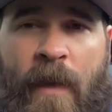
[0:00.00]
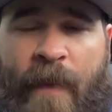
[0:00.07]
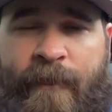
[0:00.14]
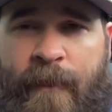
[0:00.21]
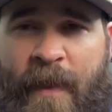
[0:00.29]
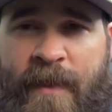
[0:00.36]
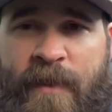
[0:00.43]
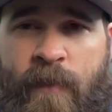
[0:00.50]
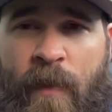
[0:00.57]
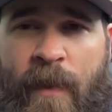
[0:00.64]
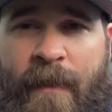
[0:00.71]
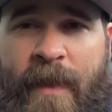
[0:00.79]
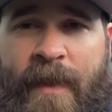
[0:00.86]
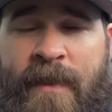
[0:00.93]
After about
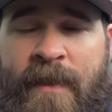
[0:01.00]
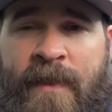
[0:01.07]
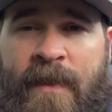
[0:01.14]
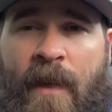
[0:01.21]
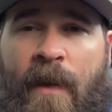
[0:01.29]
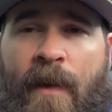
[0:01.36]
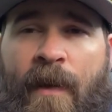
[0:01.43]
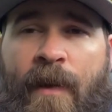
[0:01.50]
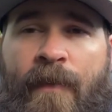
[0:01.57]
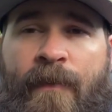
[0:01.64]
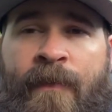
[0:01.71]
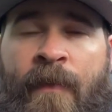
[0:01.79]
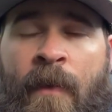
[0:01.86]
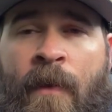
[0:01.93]
20 minutes
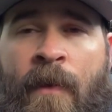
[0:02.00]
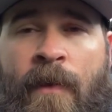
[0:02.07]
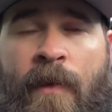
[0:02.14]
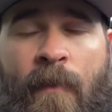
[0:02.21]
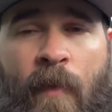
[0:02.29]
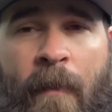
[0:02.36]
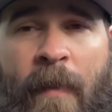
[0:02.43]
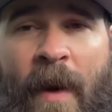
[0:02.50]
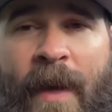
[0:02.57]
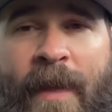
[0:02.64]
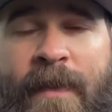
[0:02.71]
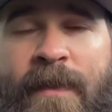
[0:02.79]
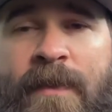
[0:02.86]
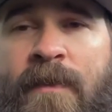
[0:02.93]
of no more
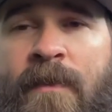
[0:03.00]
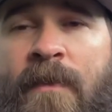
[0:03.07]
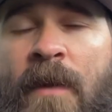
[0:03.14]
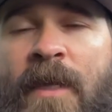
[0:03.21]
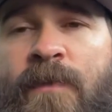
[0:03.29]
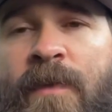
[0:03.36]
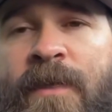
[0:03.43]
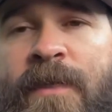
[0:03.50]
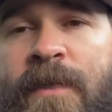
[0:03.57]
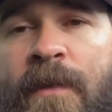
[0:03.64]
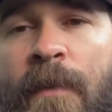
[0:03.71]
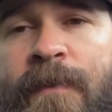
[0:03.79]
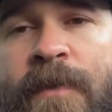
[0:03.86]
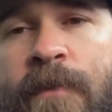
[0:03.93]
bites, I switched
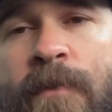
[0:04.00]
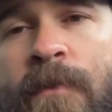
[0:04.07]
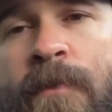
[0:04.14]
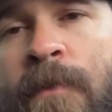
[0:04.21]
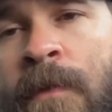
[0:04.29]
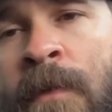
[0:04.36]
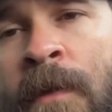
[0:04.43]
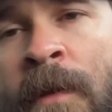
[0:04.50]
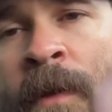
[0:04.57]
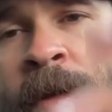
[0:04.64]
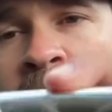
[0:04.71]
up to